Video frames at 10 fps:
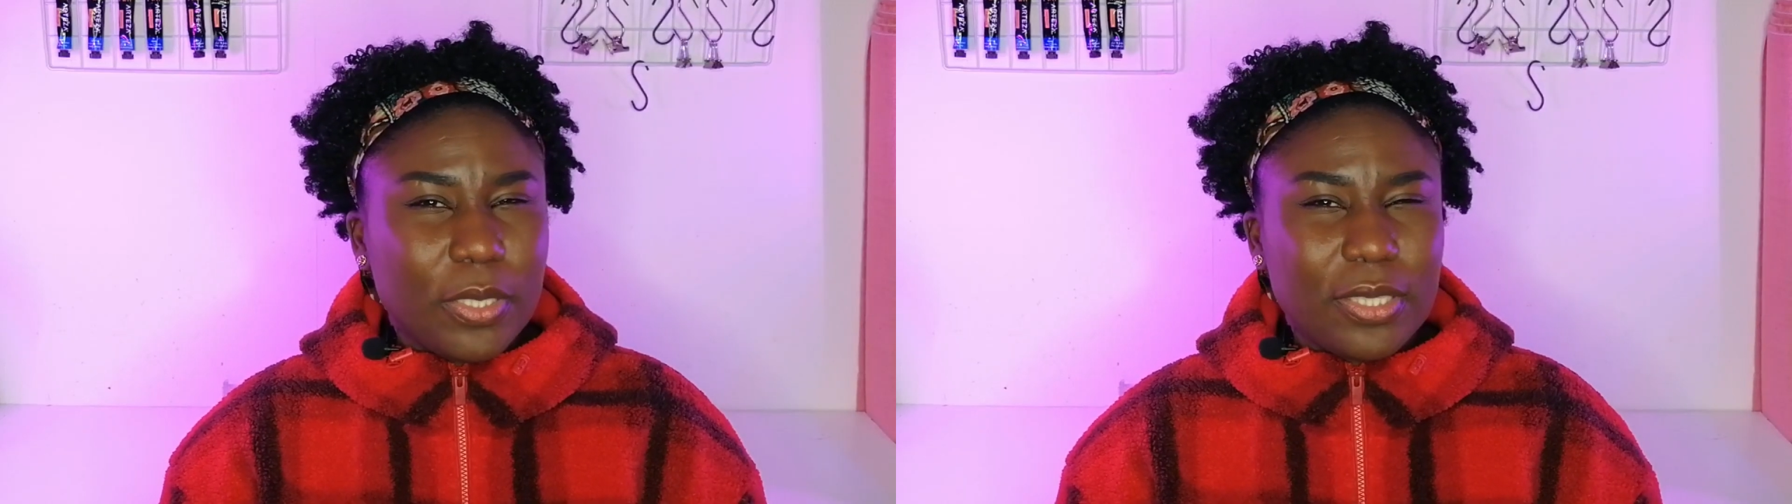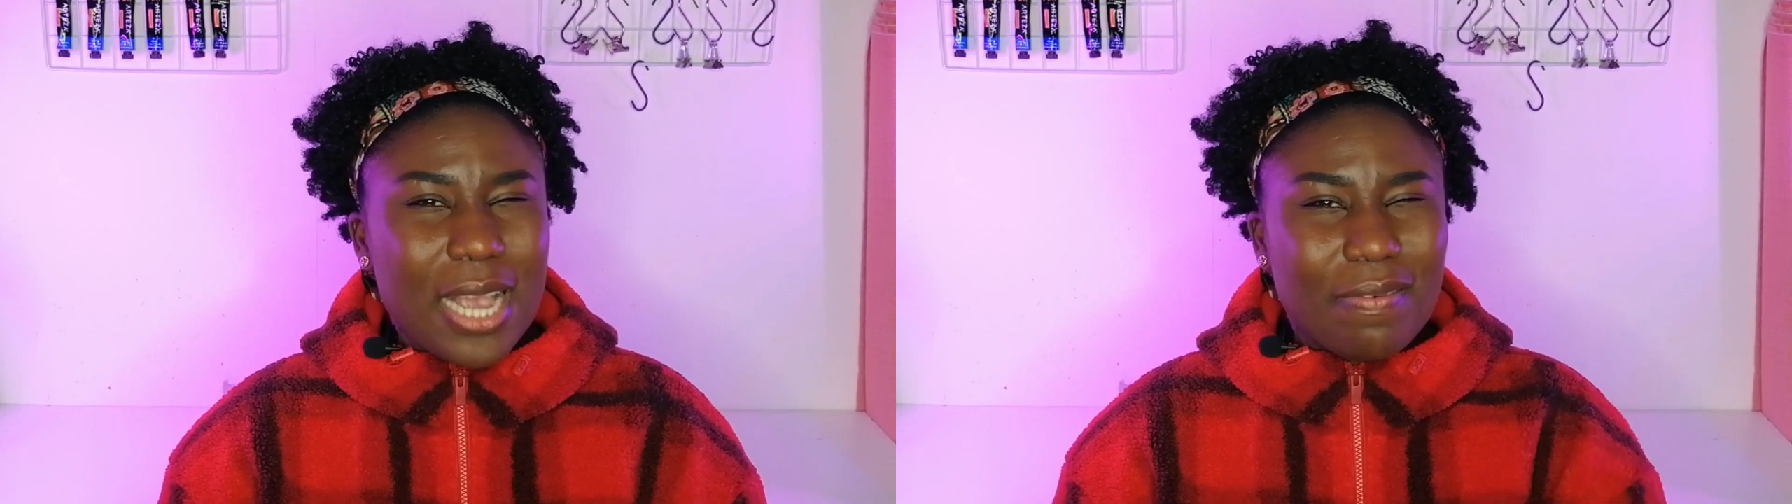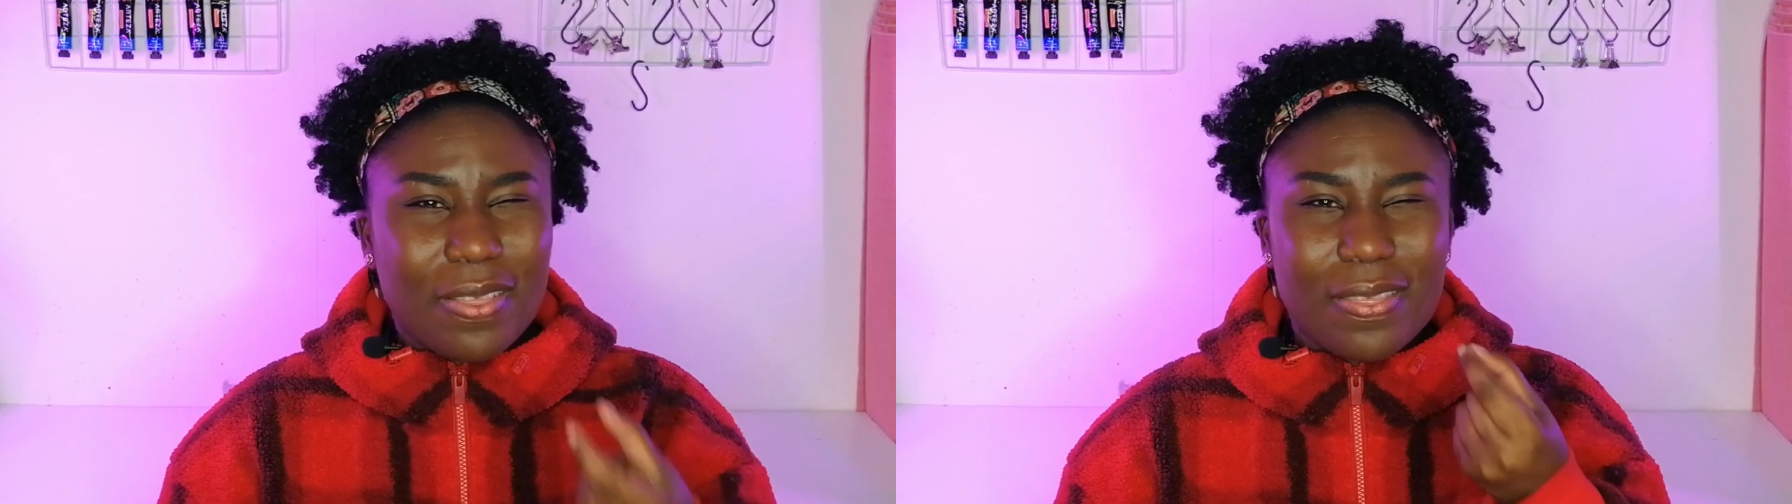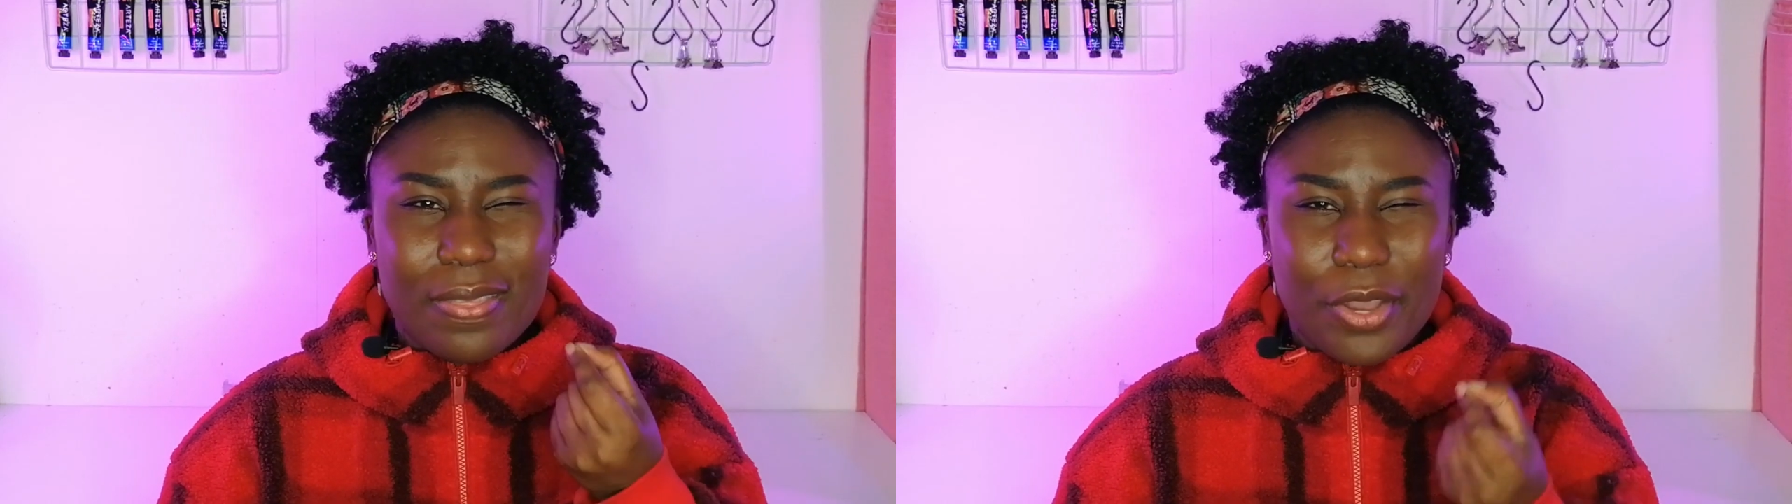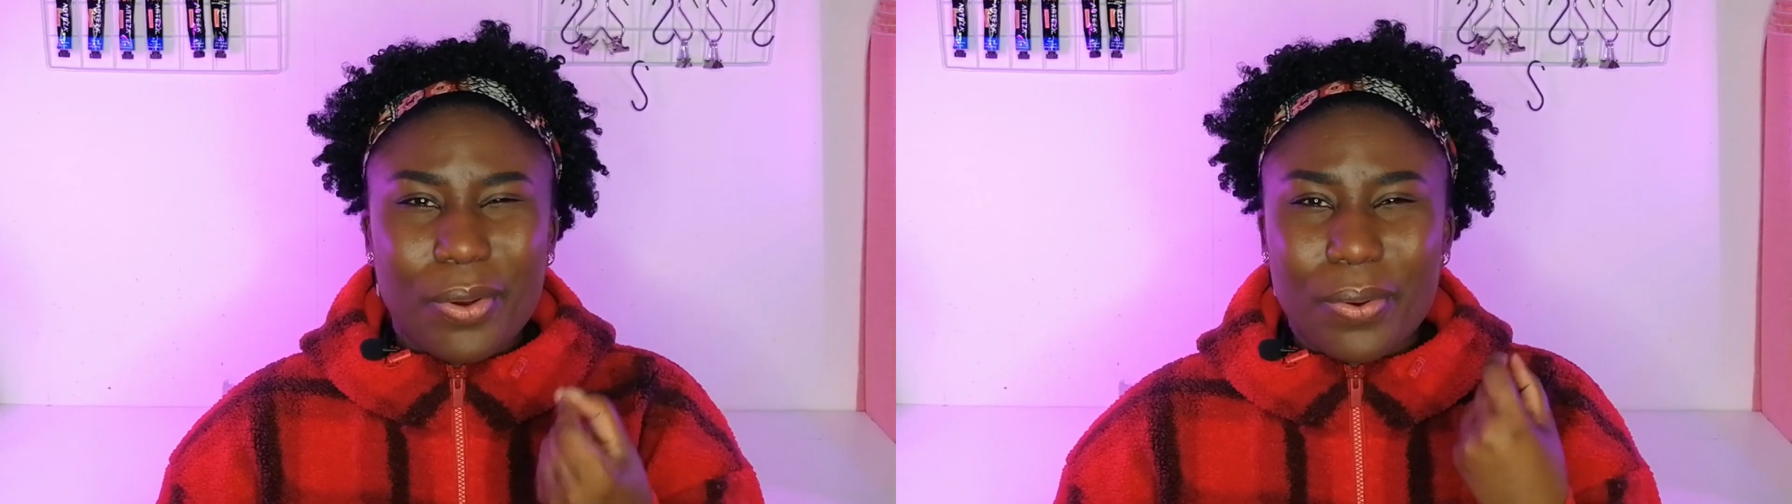because they have a
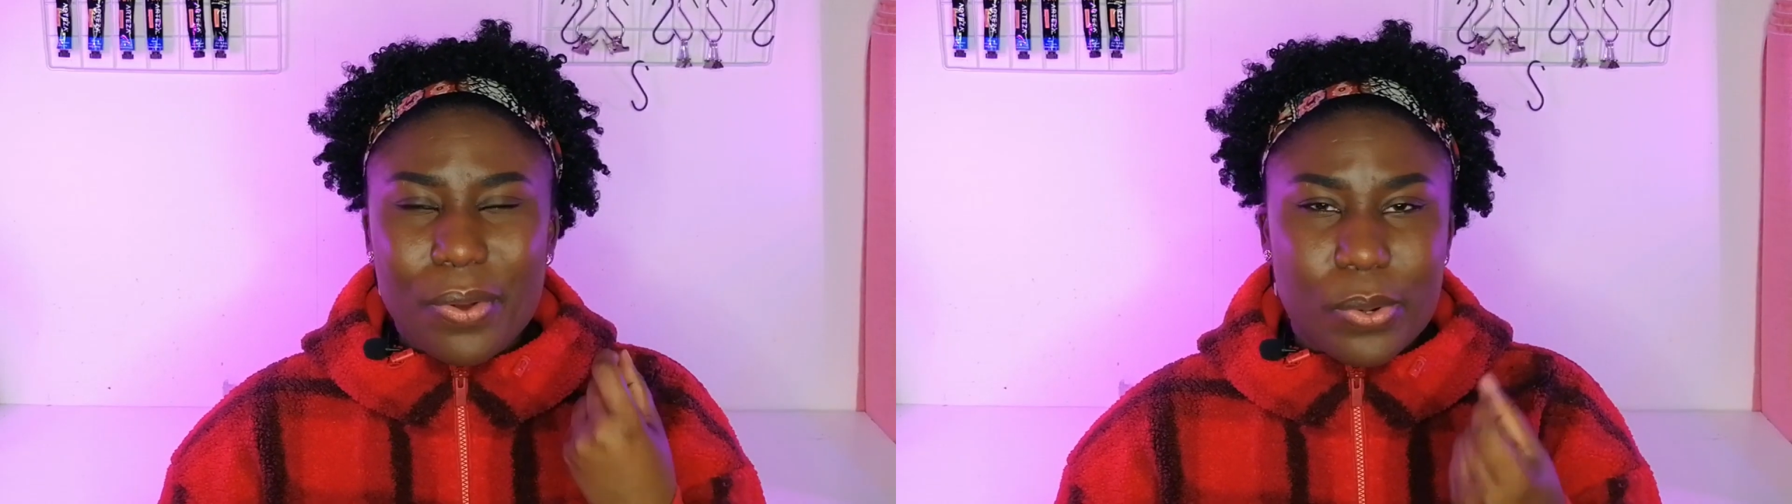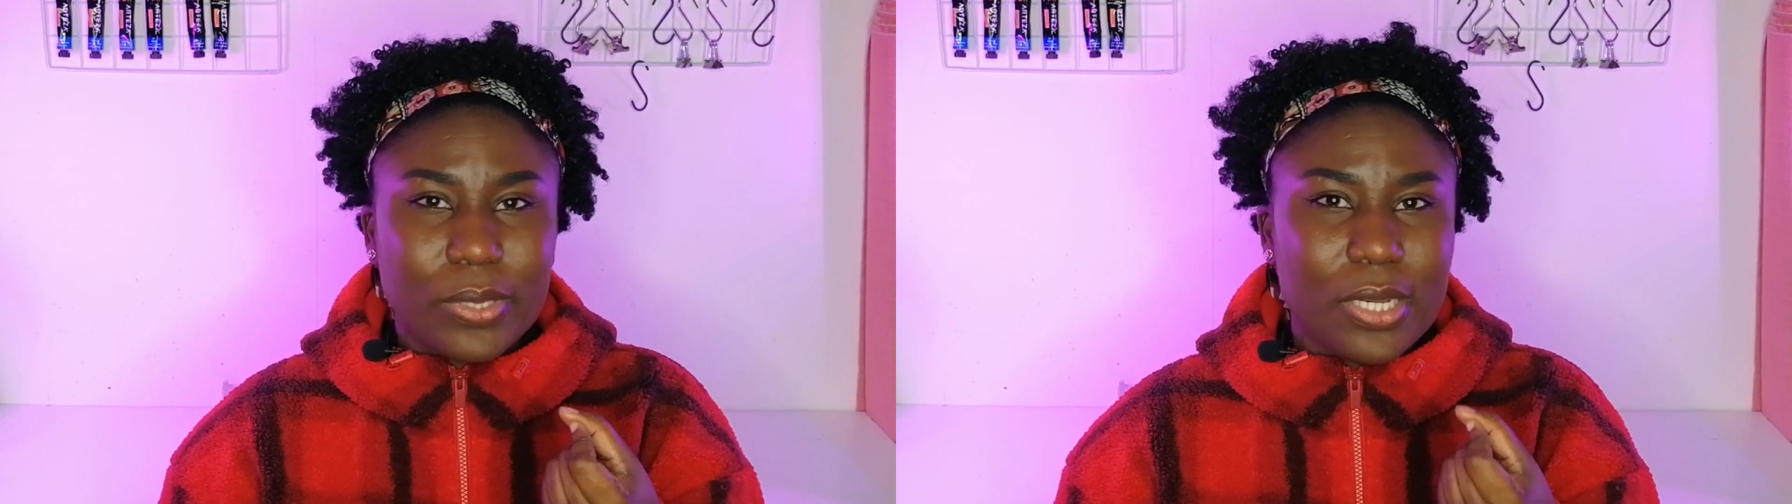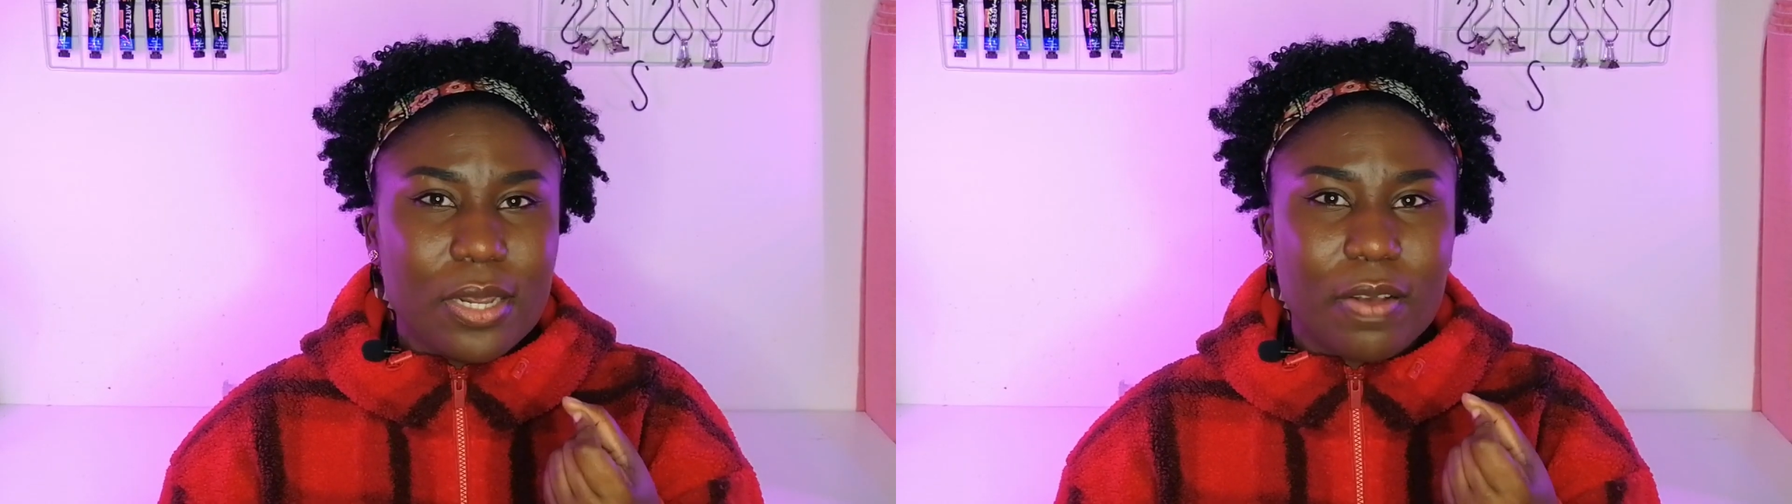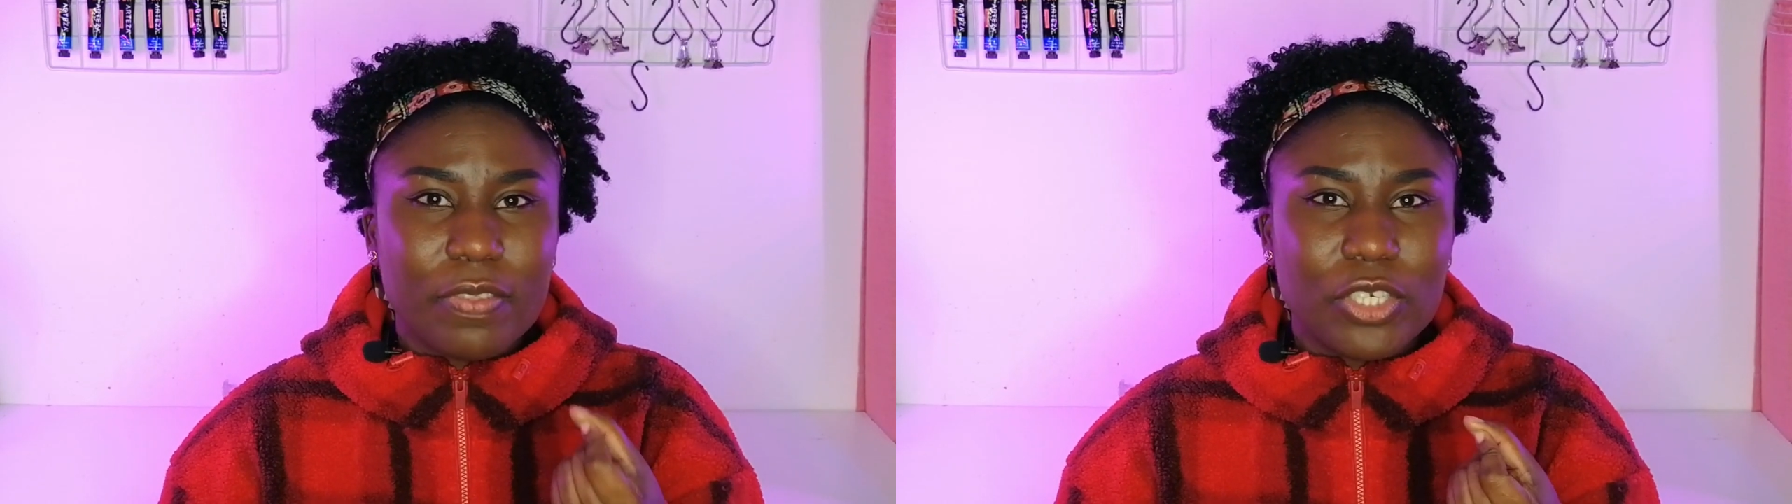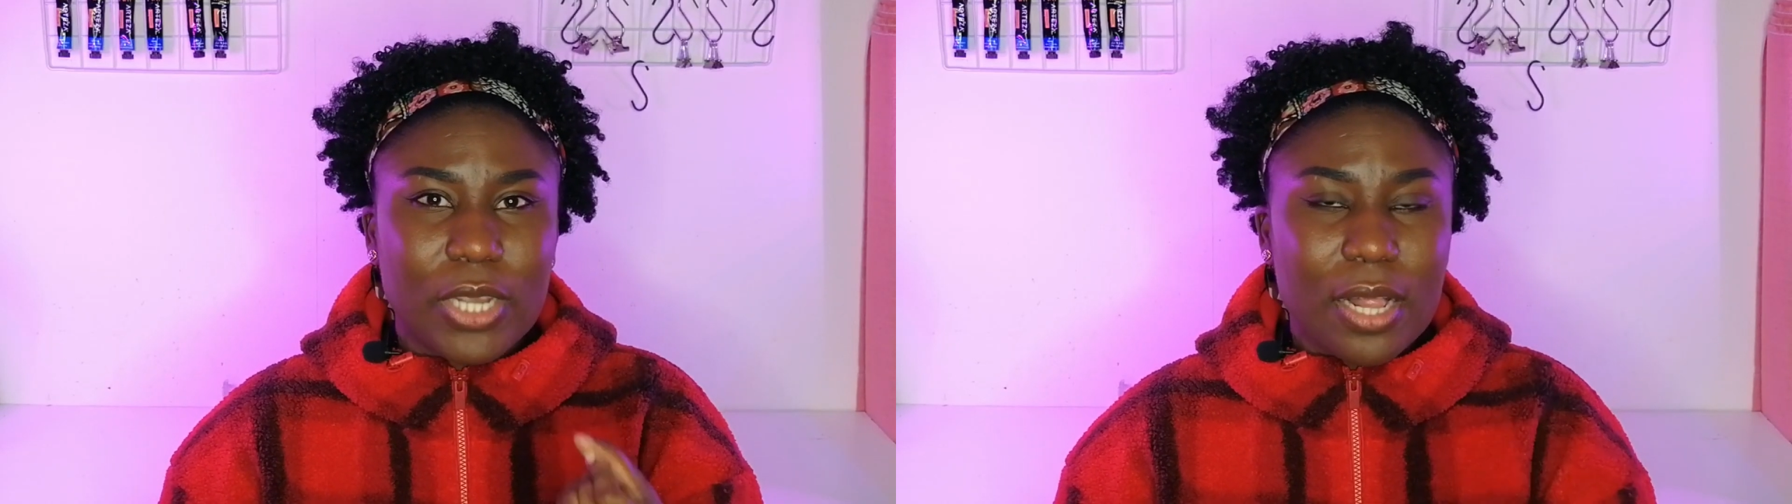thicker coating of
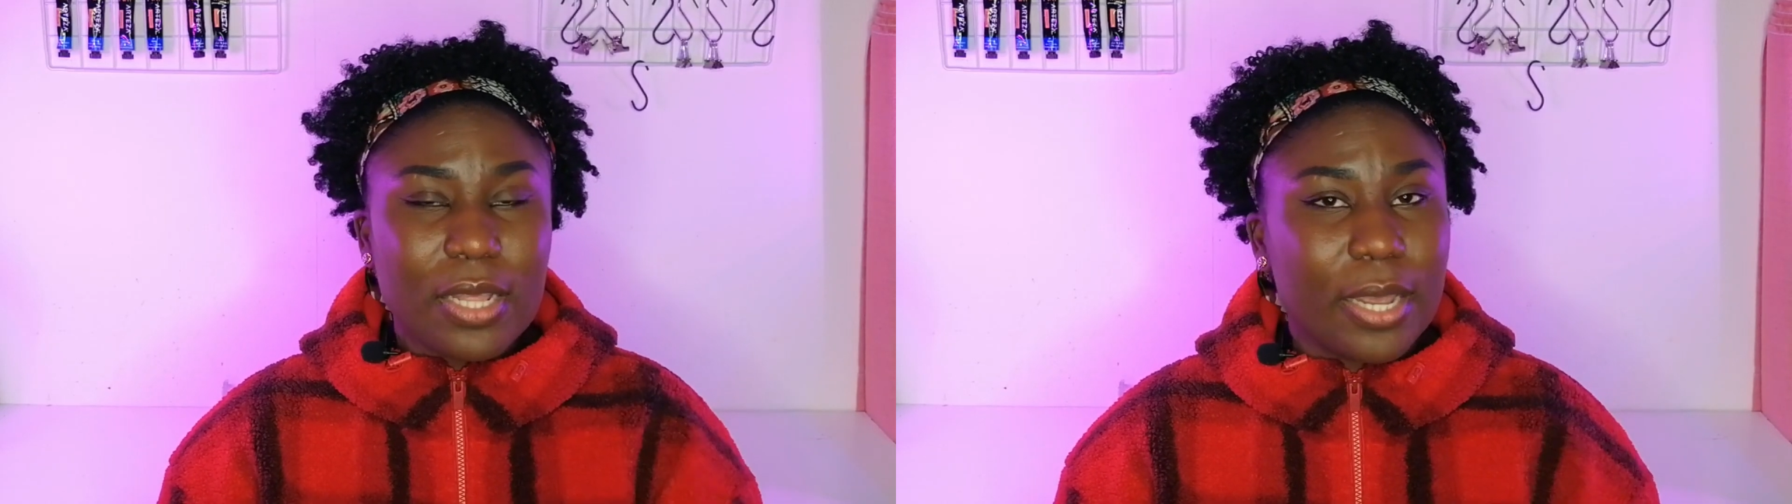the shell,